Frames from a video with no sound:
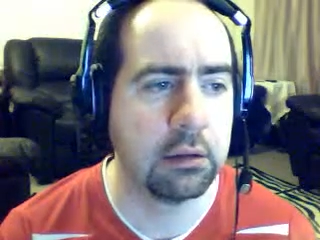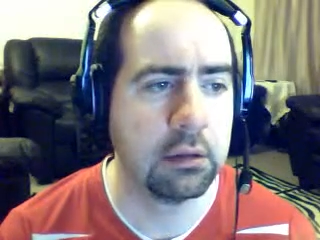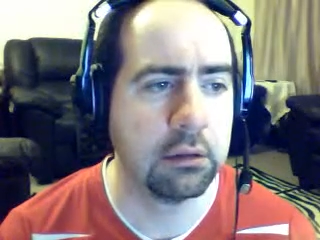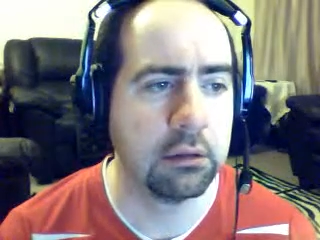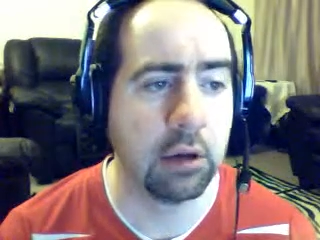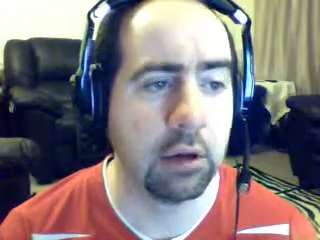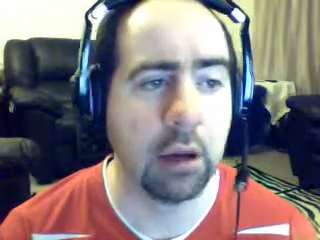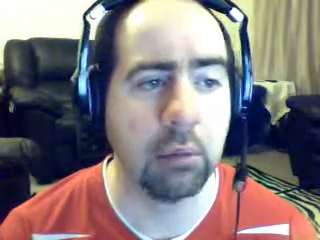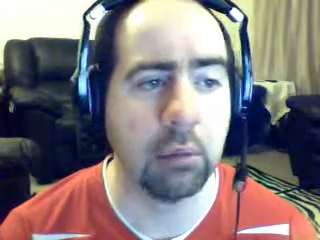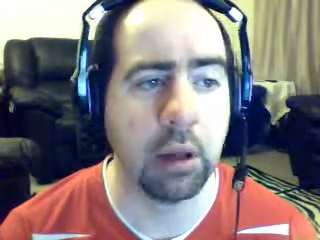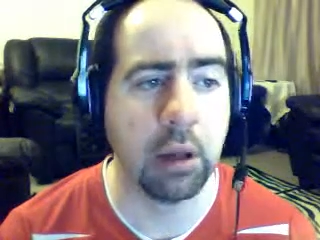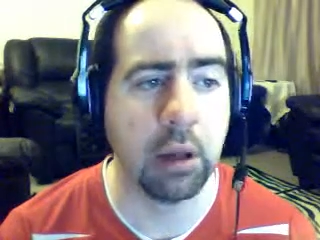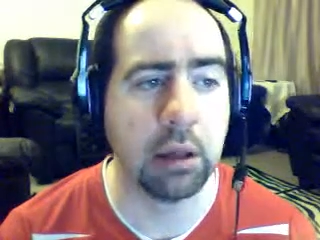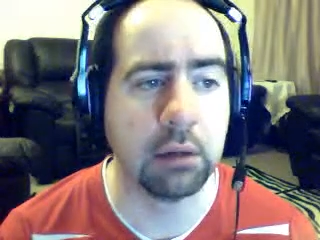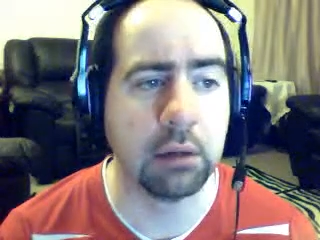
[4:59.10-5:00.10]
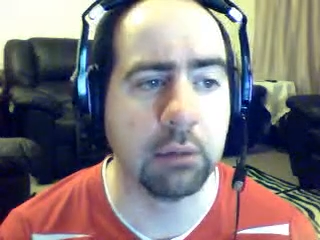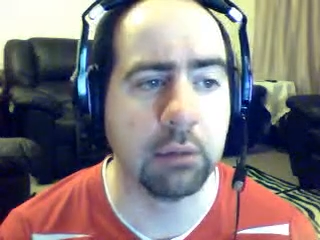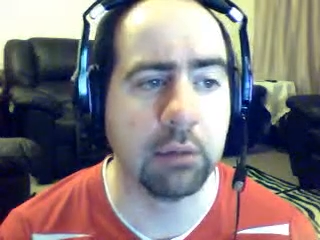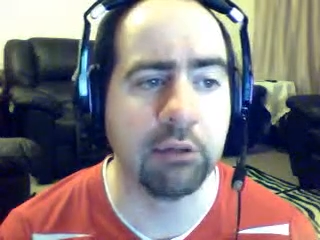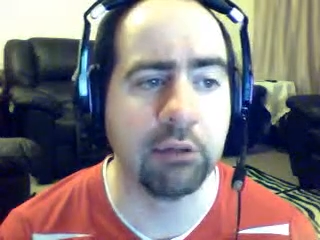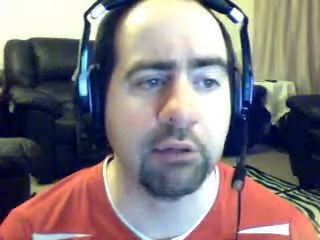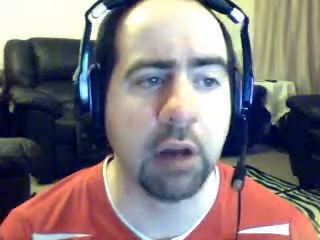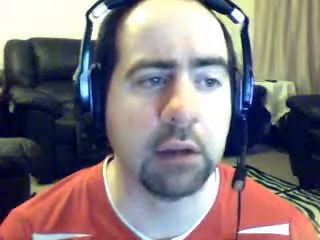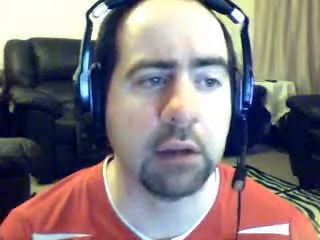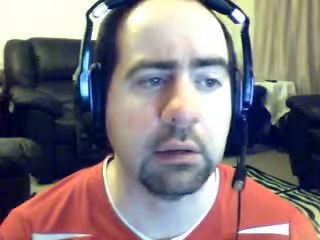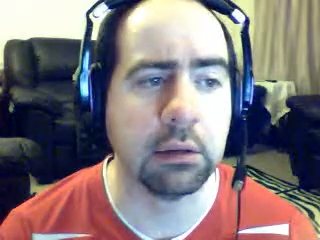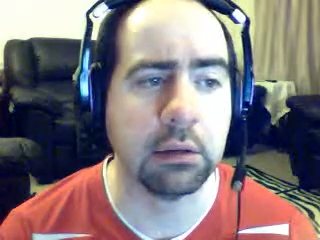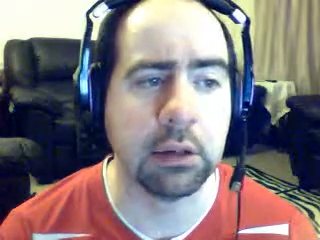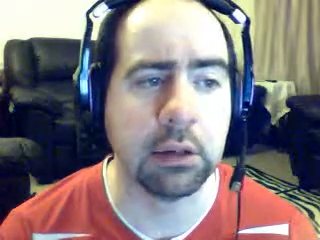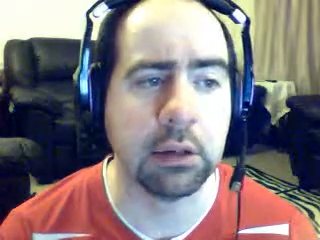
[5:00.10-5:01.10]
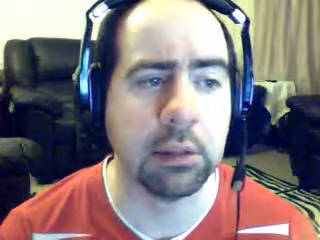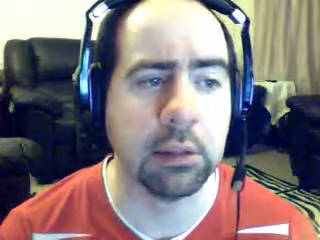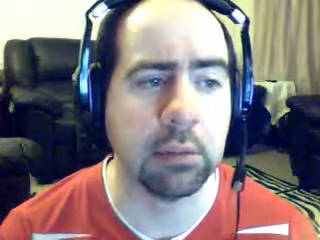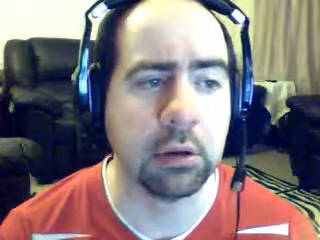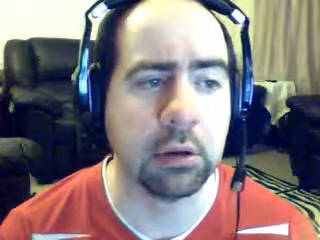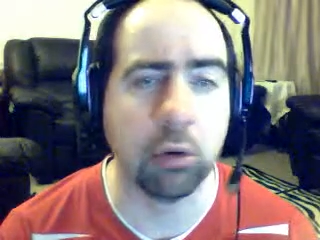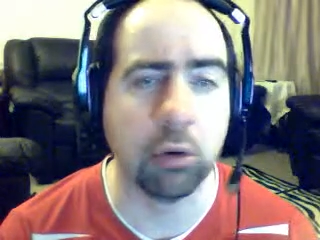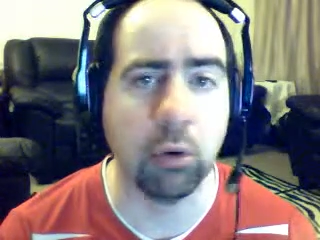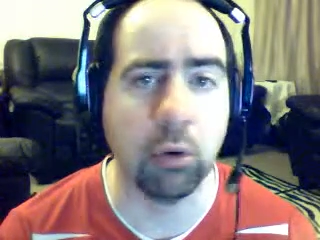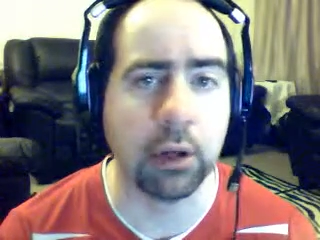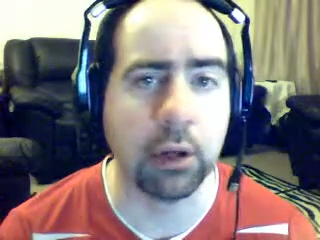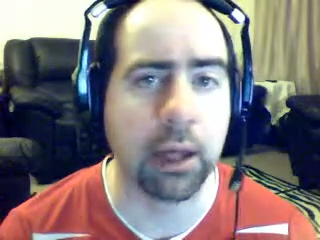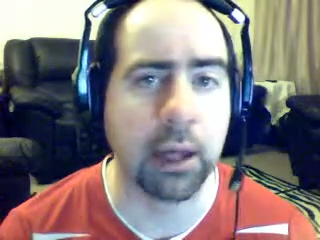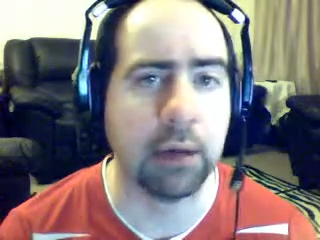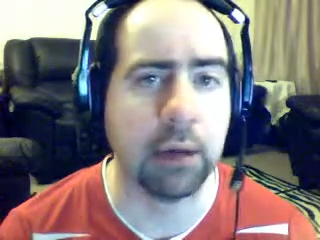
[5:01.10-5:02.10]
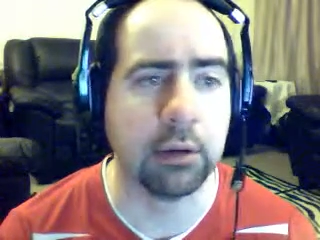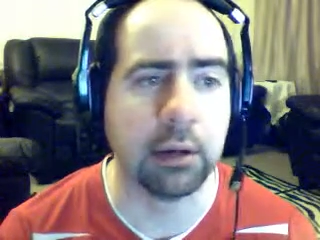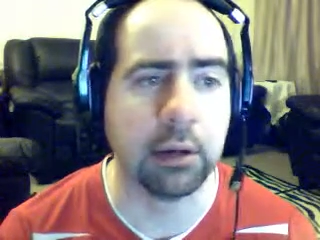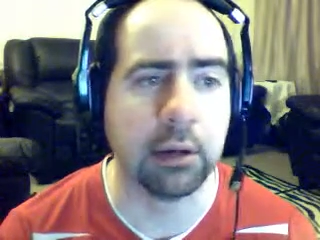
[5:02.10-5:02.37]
For I wake from a frightened sleep, calling out her